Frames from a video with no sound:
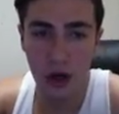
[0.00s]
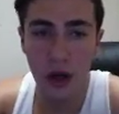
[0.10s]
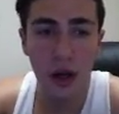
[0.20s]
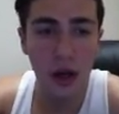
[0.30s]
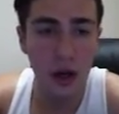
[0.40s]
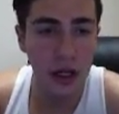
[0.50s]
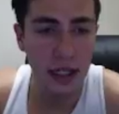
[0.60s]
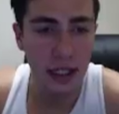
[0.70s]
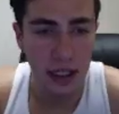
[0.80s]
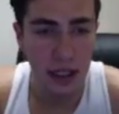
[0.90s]
6
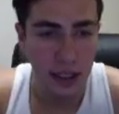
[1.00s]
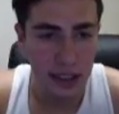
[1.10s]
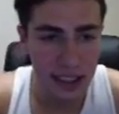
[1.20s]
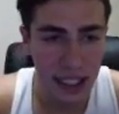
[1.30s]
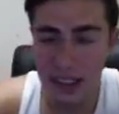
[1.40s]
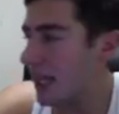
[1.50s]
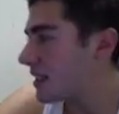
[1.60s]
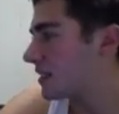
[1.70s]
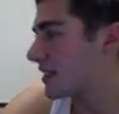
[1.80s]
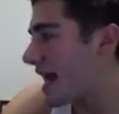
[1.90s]
says it's there, but I
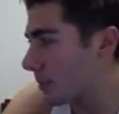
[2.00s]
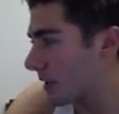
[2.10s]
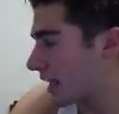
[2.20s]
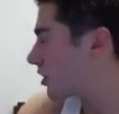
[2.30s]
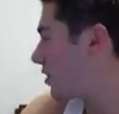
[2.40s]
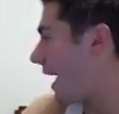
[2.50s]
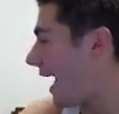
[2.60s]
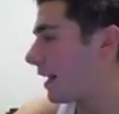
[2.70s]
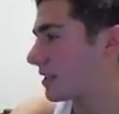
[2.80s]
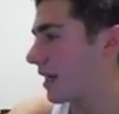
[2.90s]
couldn't add a size
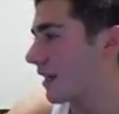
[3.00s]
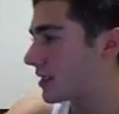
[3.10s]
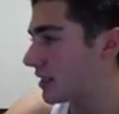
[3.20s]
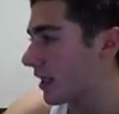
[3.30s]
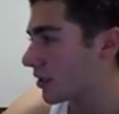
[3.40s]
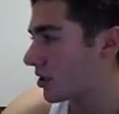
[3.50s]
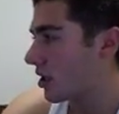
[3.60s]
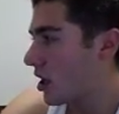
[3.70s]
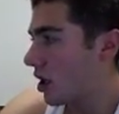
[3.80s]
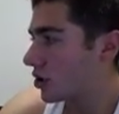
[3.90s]
6.
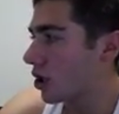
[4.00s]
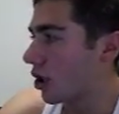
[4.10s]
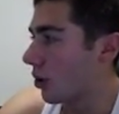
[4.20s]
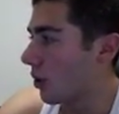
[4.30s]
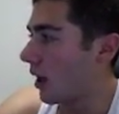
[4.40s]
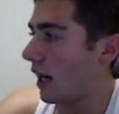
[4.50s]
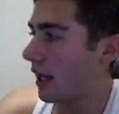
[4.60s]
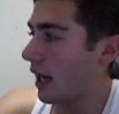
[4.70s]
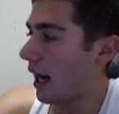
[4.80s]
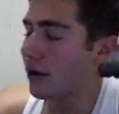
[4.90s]
So I
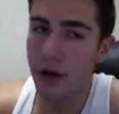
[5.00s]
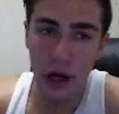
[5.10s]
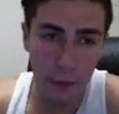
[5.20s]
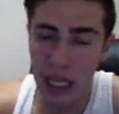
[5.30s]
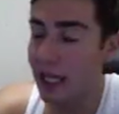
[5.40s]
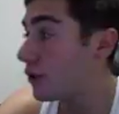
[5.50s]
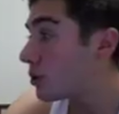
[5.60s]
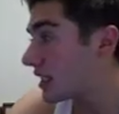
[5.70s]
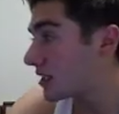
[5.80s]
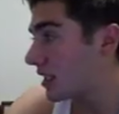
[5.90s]
don't know. If you
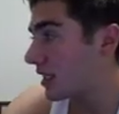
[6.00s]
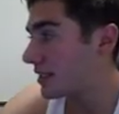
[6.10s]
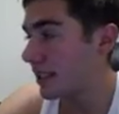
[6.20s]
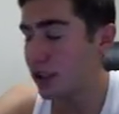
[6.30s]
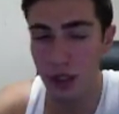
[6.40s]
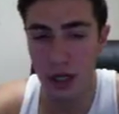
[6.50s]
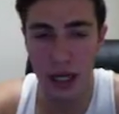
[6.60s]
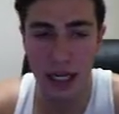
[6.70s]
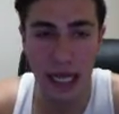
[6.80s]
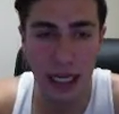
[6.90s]
see a size 6, try
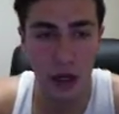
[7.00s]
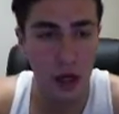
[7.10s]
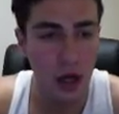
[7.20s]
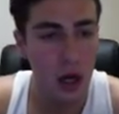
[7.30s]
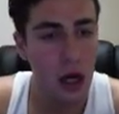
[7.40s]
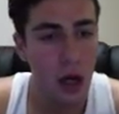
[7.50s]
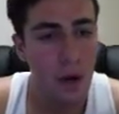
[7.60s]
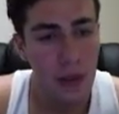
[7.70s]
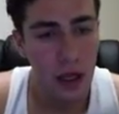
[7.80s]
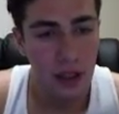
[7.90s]
to add it.
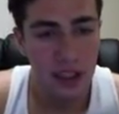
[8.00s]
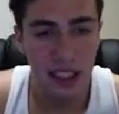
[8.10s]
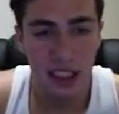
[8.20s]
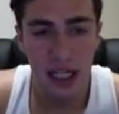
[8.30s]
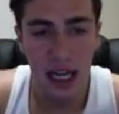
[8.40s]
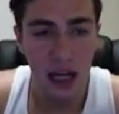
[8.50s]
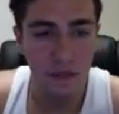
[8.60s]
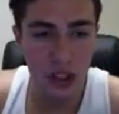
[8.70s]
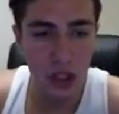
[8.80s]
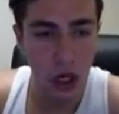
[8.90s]

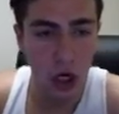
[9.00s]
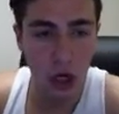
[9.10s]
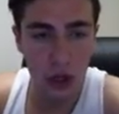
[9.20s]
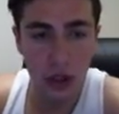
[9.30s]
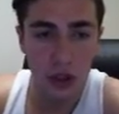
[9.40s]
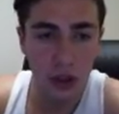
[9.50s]
6.5 is gone.